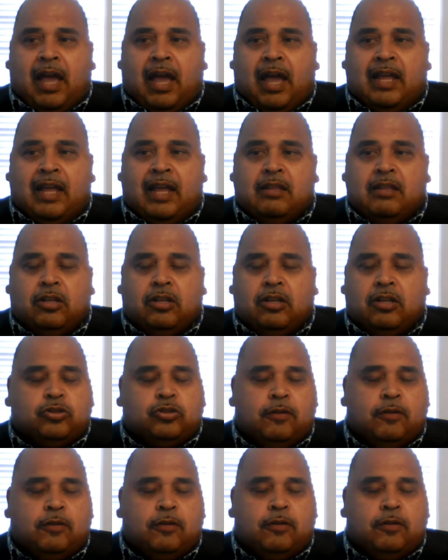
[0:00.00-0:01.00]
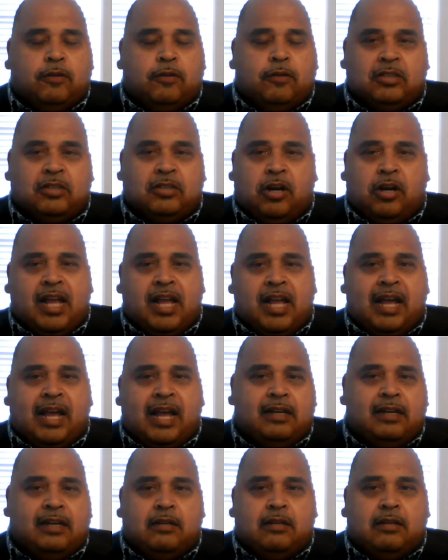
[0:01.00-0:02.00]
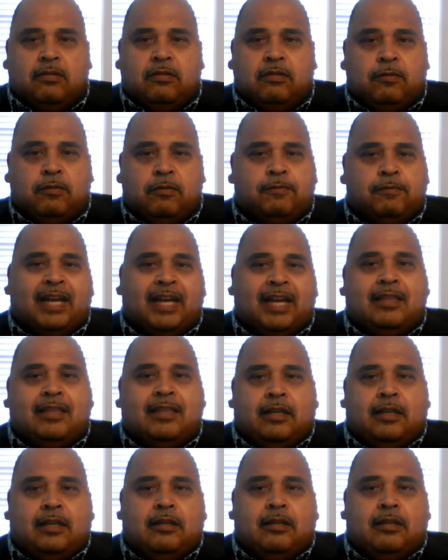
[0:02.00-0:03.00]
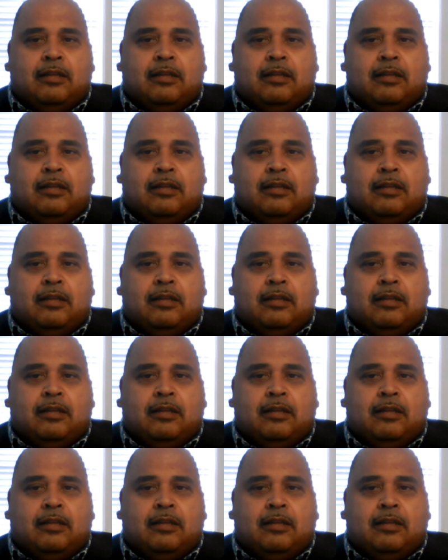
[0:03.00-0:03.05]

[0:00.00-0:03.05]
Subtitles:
and the services are not reflected.